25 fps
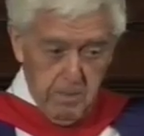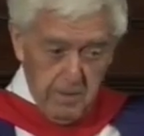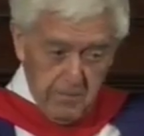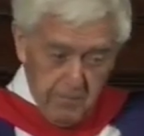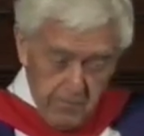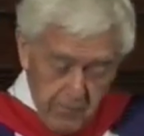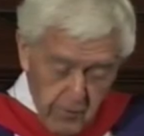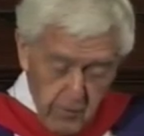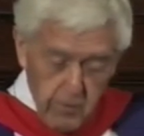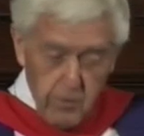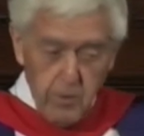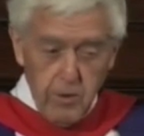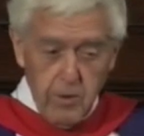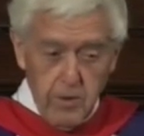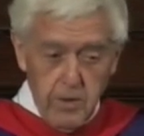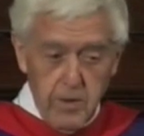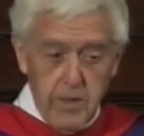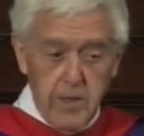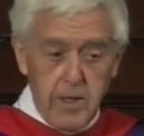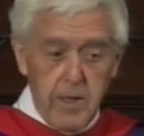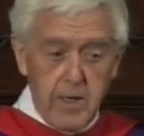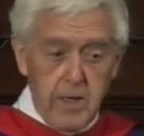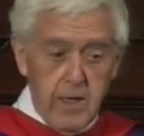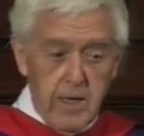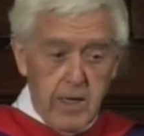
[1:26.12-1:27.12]
on them
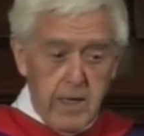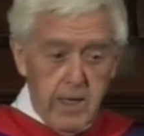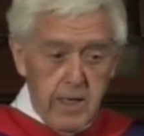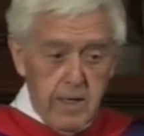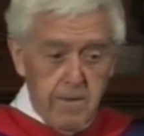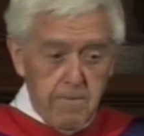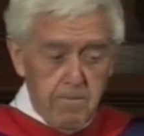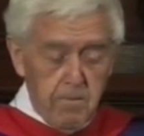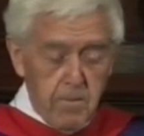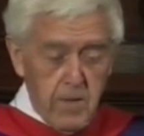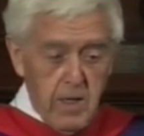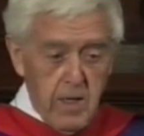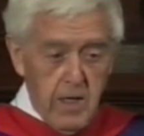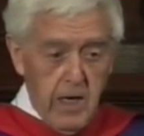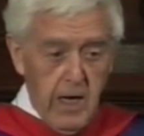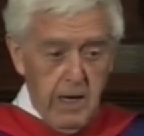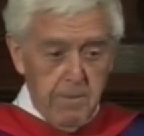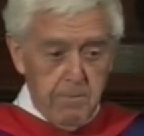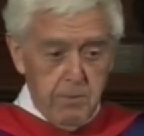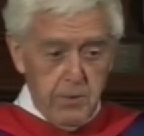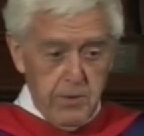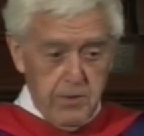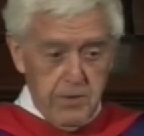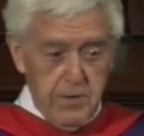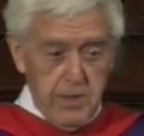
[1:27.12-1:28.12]
before
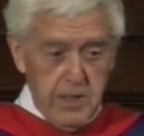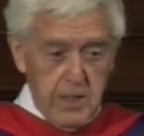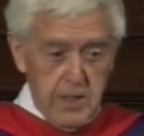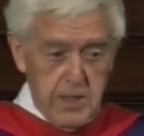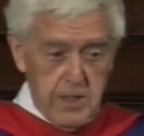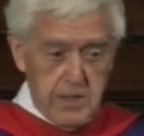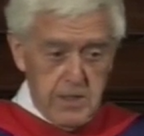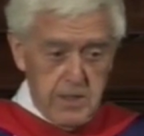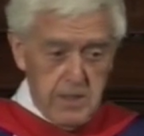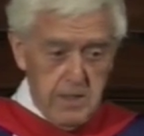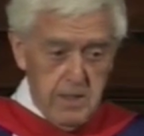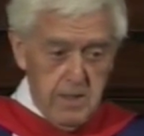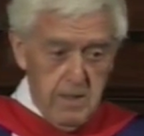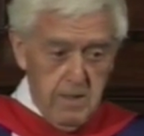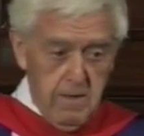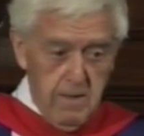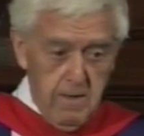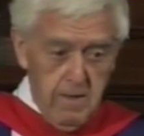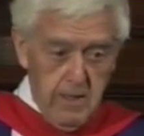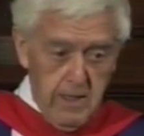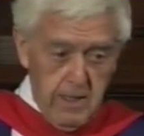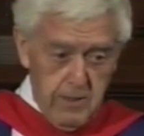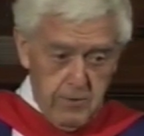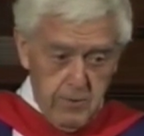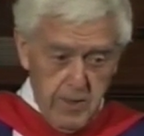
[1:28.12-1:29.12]
I put these
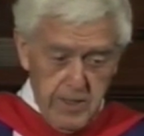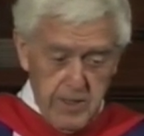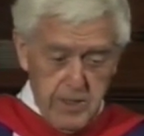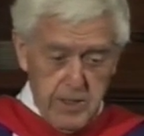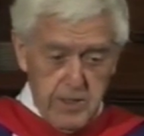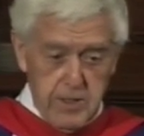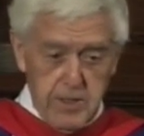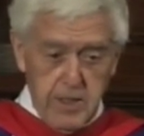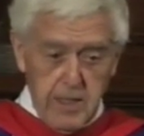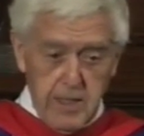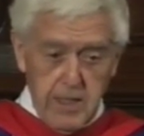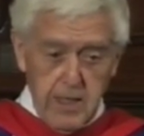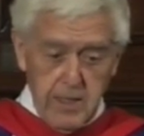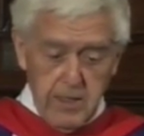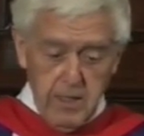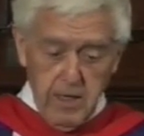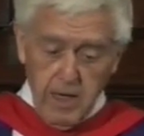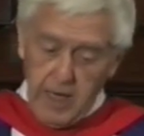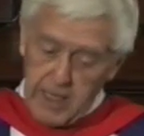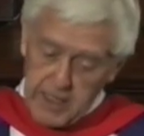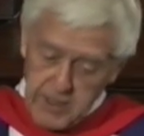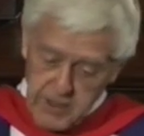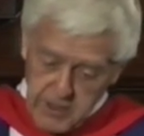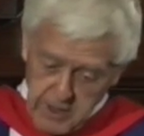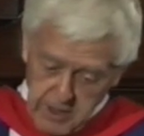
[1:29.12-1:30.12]
addresses
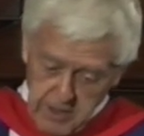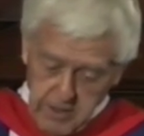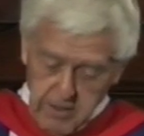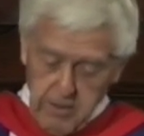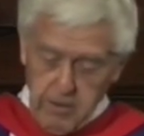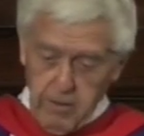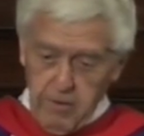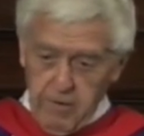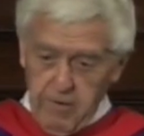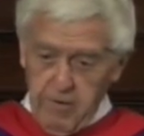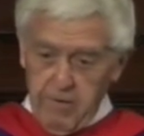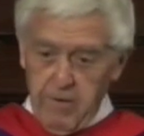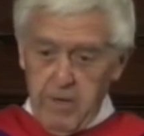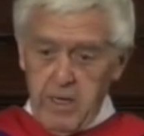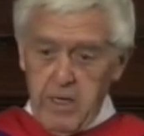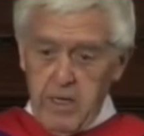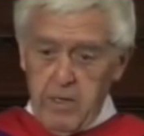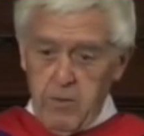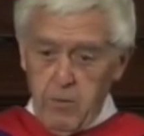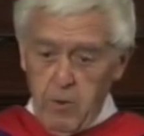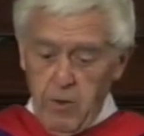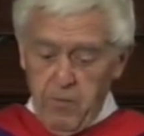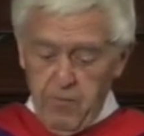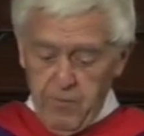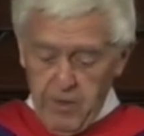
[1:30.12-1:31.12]
together, I certainly
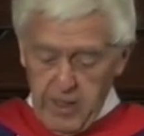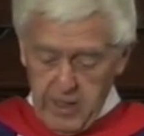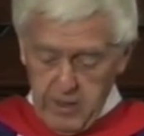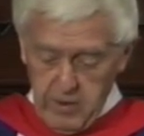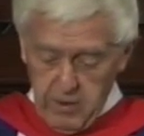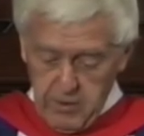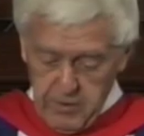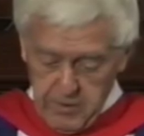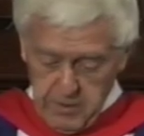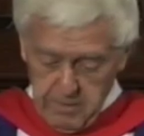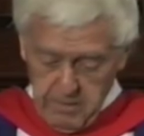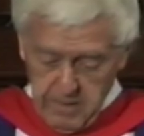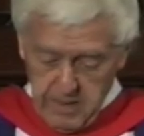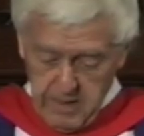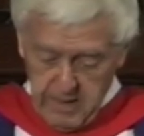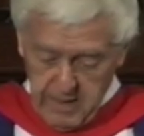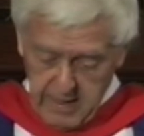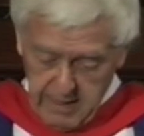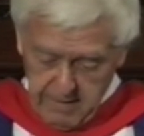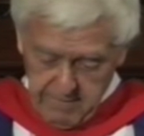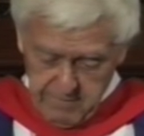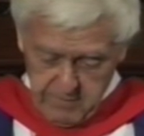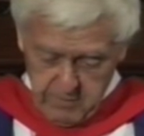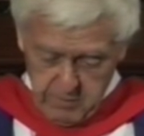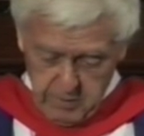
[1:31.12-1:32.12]
reflect on
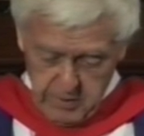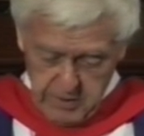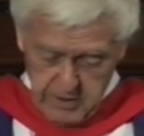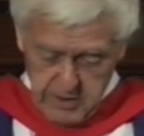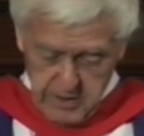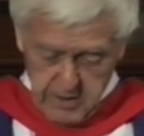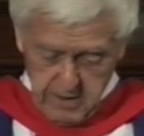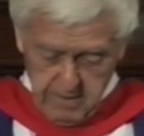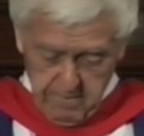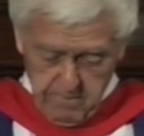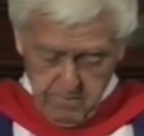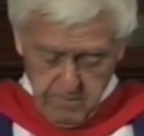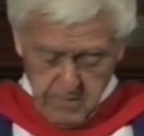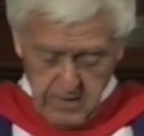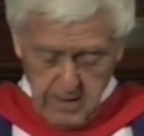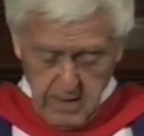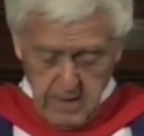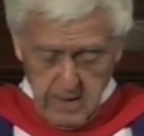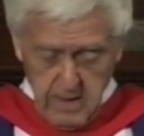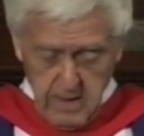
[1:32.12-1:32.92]
them afterwards.